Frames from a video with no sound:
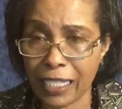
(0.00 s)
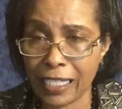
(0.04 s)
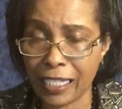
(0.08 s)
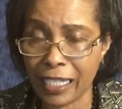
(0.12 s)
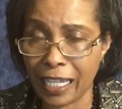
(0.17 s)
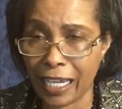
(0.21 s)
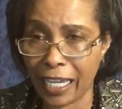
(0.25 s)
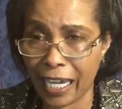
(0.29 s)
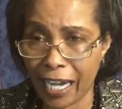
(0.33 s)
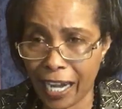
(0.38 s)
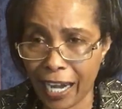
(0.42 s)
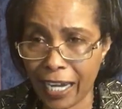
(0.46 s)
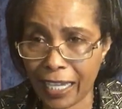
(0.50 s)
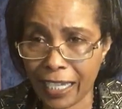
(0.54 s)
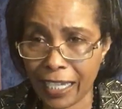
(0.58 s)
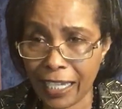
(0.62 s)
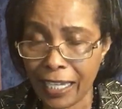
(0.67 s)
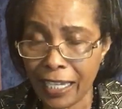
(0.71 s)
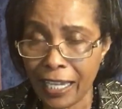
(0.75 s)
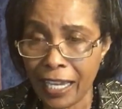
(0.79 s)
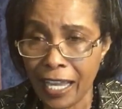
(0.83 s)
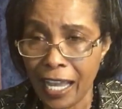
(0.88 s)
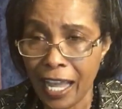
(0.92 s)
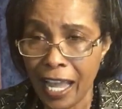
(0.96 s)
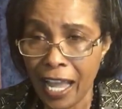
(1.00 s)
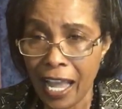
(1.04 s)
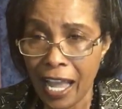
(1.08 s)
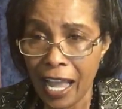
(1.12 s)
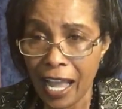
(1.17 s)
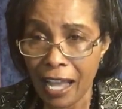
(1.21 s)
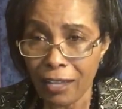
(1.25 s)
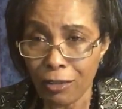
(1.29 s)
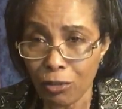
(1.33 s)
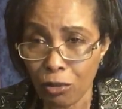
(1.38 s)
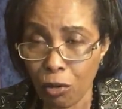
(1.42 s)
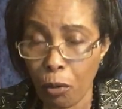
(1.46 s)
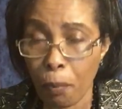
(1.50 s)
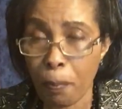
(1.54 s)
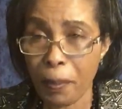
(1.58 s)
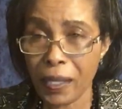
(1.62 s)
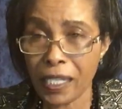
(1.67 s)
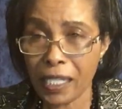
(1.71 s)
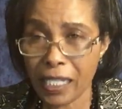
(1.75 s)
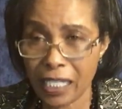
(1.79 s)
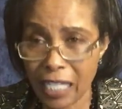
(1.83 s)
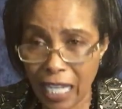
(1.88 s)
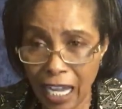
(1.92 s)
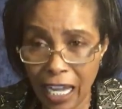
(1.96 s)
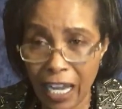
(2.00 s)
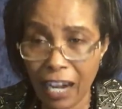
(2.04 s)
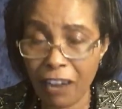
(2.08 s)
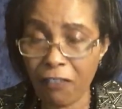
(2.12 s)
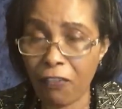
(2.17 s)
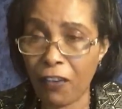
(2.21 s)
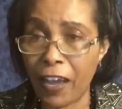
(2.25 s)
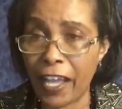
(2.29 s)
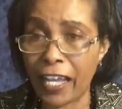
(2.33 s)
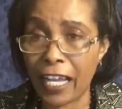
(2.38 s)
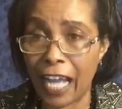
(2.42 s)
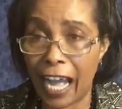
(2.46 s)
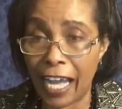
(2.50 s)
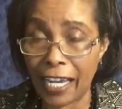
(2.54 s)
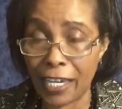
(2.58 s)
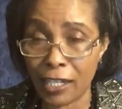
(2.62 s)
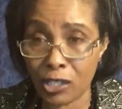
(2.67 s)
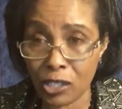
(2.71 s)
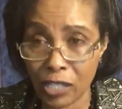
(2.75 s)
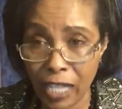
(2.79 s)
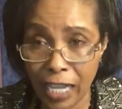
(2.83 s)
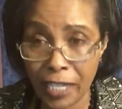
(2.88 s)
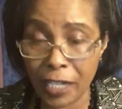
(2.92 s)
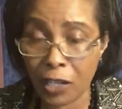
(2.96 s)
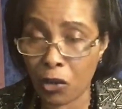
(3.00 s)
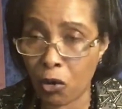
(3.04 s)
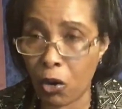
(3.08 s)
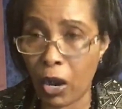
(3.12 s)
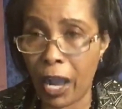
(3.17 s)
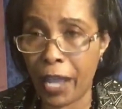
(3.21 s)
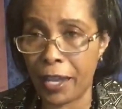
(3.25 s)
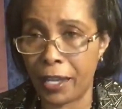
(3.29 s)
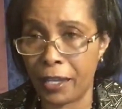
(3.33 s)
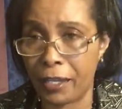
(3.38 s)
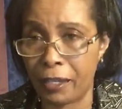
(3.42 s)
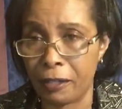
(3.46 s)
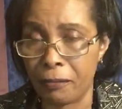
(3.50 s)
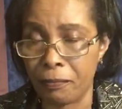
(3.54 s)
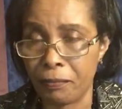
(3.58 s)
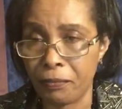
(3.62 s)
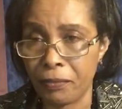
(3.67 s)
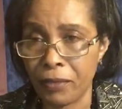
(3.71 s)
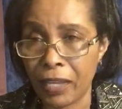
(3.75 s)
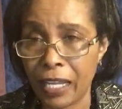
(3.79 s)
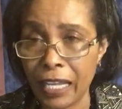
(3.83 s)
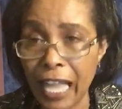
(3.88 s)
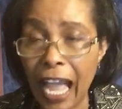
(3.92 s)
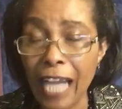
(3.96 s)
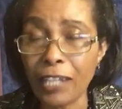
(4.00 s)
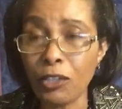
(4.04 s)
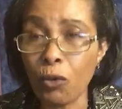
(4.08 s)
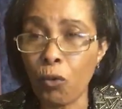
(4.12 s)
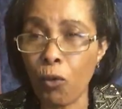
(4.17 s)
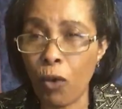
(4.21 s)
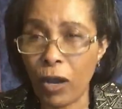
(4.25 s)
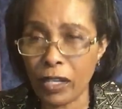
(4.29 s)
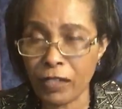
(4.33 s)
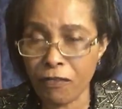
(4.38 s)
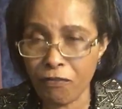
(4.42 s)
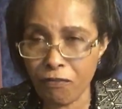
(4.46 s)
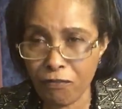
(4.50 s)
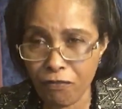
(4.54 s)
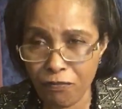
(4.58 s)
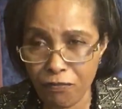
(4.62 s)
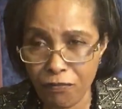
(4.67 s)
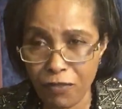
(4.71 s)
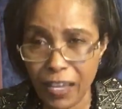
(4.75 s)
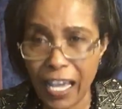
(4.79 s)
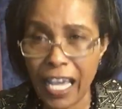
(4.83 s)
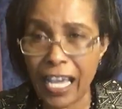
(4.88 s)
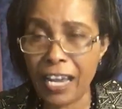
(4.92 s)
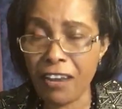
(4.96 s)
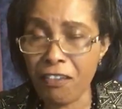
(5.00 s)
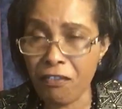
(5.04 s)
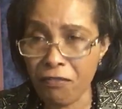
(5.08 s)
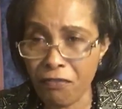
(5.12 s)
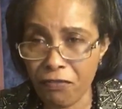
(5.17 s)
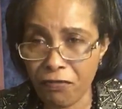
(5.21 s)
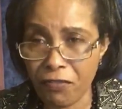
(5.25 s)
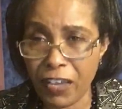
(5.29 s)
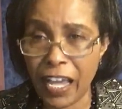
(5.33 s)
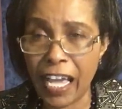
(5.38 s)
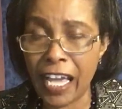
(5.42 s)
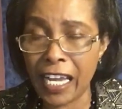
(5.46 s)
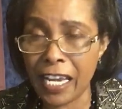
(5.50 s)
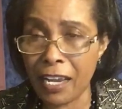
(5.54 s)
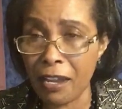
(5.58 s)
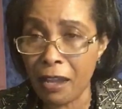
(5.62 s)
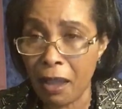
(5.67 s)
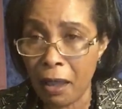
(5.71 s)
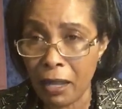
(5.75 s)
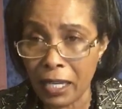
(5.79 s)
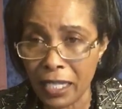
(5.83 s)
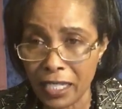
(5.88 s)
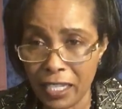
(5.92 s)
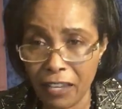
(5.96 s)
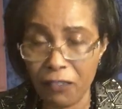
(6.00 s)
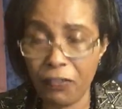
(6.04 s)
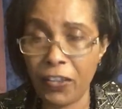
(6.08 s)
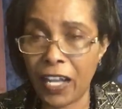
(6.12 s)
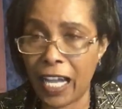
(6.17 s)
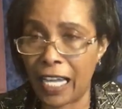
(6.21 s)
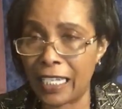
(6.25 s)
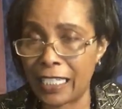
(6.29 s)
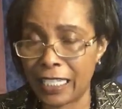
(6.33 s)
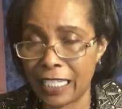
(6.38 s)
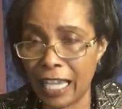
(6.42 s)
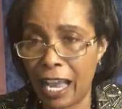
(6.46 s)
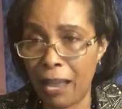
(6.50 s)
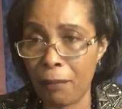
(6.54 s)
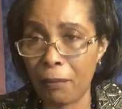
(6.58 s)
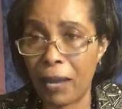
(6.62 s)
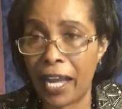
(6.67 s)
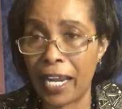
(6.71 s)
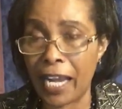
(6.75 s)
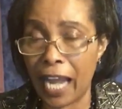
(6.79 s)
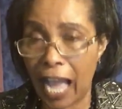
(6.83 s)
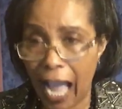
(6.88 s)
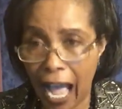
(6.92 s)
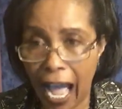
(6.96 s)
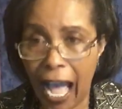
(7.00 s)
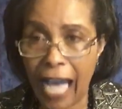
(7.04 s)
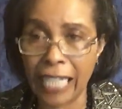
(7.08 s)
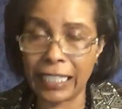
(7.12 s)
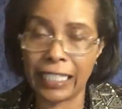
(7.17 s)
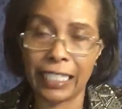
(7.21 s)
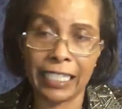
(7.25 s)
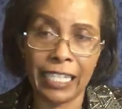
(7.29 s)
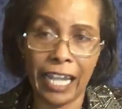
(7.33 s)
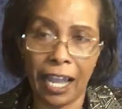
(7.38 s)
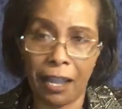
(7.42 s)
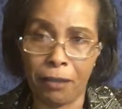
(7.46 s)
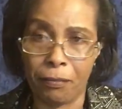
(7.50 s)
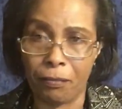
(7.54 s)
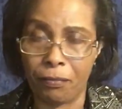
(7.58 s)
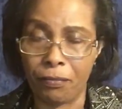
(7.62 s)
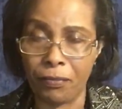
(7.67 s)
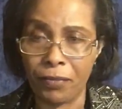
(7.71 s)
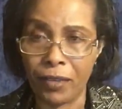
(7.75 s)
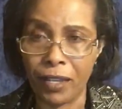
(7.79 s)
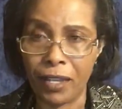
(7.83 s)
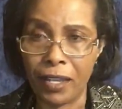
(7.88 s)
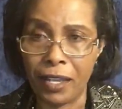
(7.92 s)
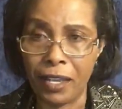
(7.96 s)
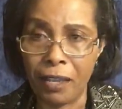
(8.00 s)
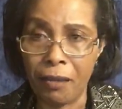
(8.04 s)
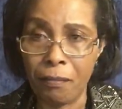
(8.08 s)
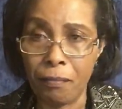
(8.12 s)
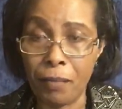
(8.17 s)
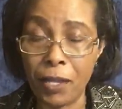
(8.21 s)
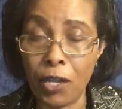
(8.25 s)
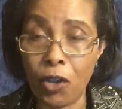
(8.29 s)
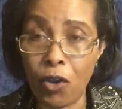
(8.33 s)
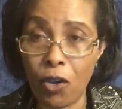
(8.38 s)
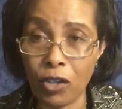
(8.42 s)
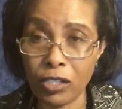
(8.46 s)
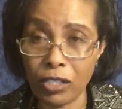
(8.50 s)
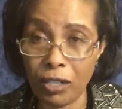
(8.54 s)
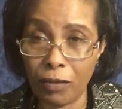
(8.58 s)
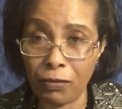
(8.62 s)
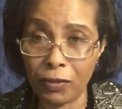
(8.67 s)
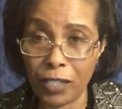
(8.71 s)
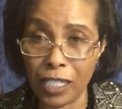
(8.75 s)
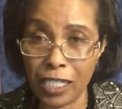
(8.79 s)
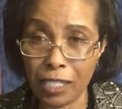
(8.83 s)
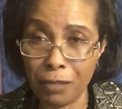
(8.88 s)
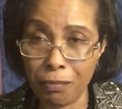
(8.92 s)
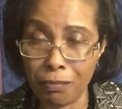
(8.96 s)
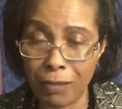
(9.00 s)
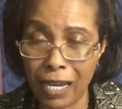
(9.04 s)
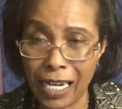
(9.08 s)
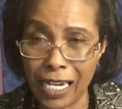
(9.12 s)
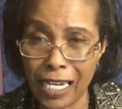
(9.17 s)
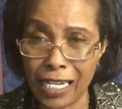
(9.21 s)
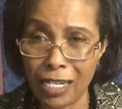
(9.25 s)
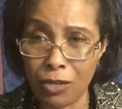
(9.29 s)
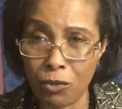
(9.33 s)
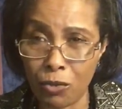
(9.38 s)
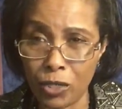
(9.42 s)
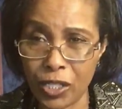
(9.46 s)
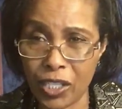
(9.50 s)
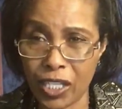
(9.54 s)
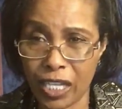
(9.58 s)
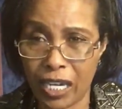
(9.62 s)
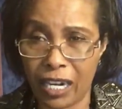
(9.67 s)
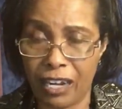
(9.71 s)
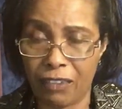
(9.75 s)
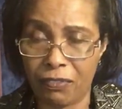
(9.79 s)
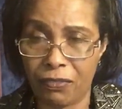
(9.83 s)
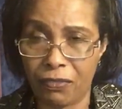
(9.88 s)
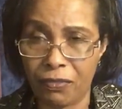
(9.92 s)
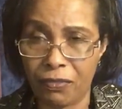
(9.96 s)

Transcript: the wreck, to be terrifying and start crying. That was very, very difficult time and hard time because of this marine witchcraft.